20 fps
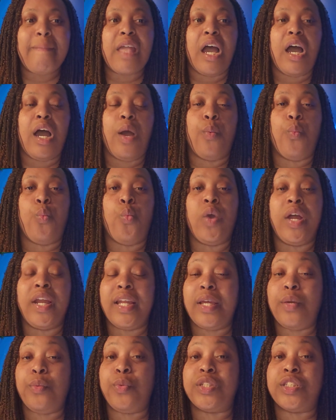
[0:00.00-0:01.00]
Um,
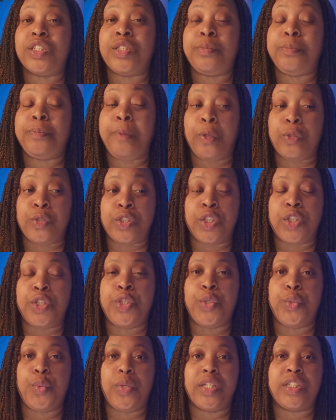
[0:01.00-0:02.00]
what it was supposed to
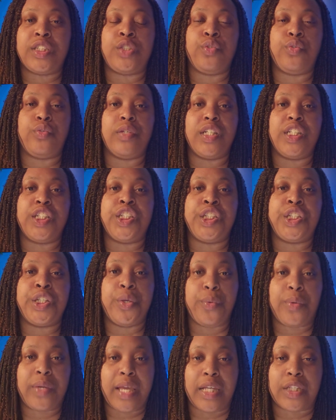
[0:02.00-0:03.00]
do is to really
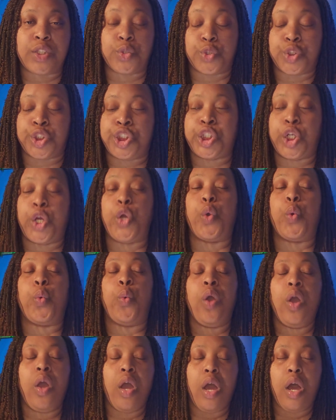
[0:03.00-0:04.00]
showcase or
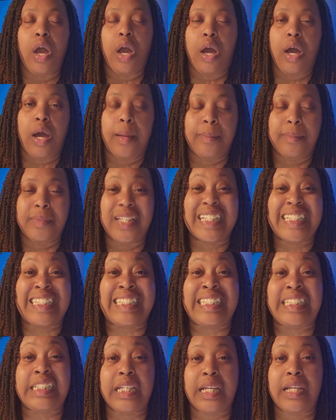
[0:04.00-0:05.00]
show um, the
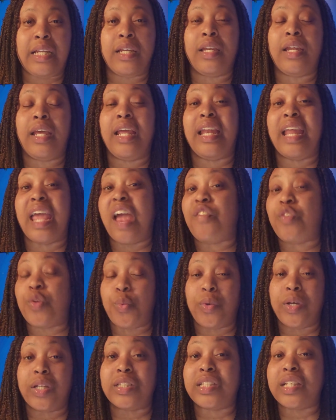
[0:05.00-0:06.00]
sin in
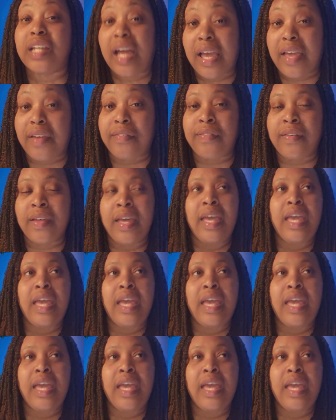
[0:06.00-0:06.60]
everyone's life.